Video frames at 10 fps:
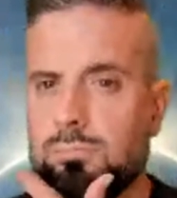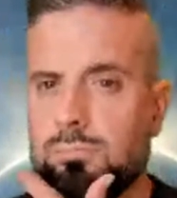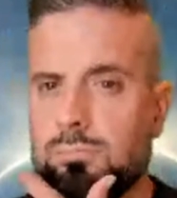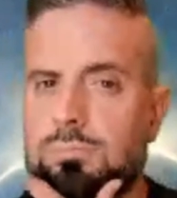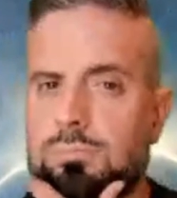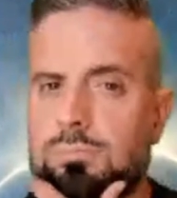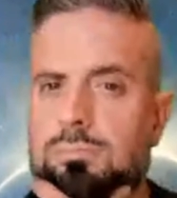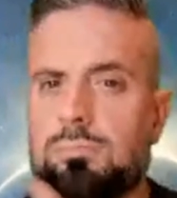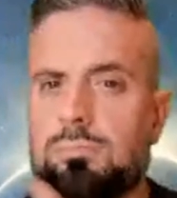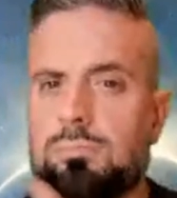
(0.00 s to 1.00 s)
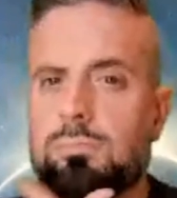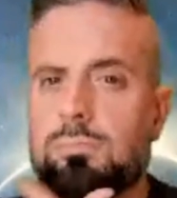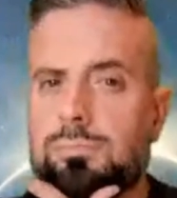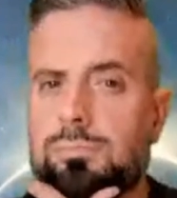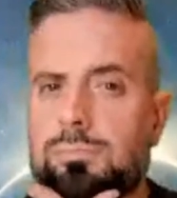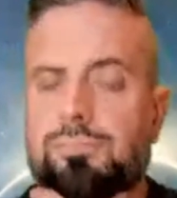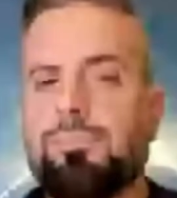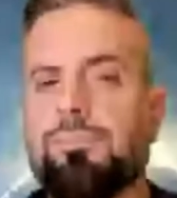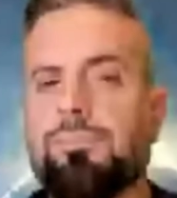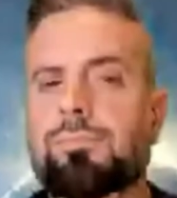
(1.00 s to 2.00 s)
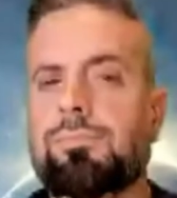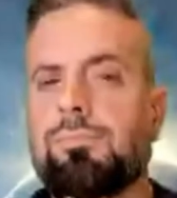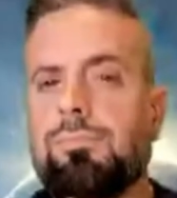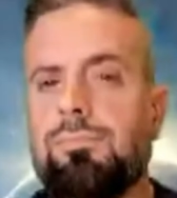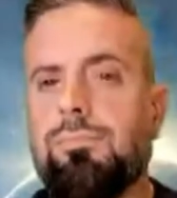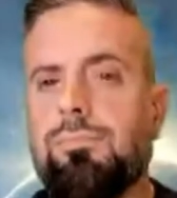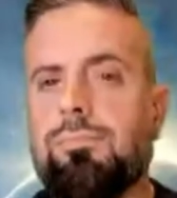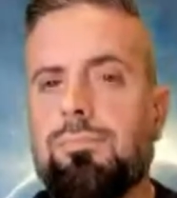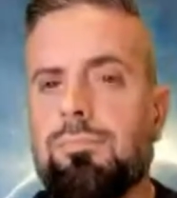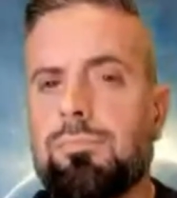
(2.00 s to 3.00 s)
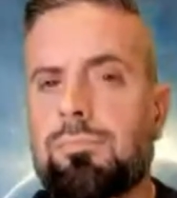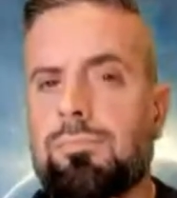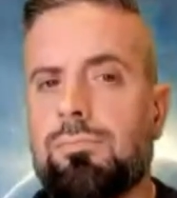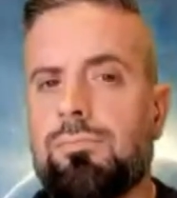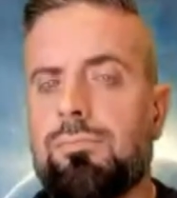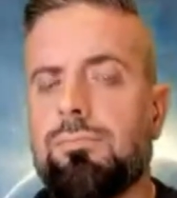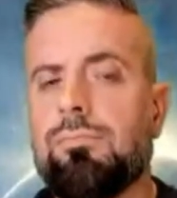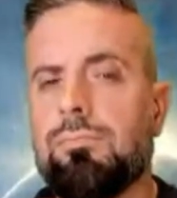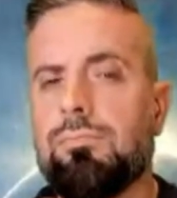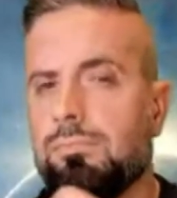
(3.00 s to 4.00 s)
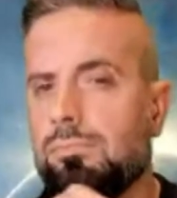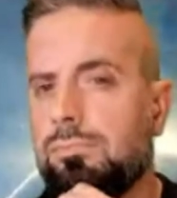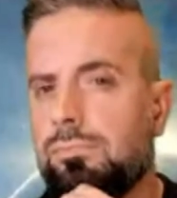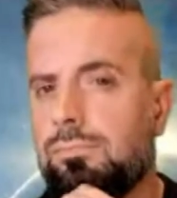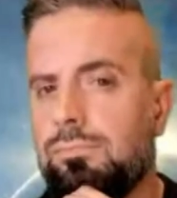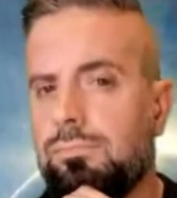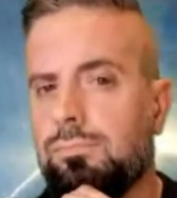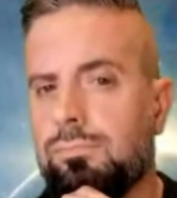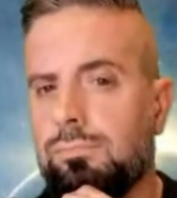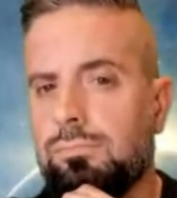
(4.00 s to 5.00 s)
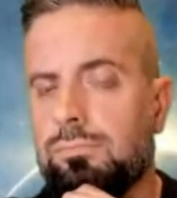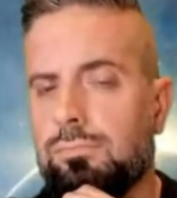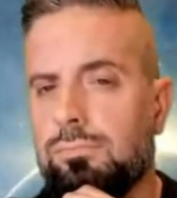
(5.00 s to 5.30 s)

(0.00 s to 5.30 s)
The person shown says nothing.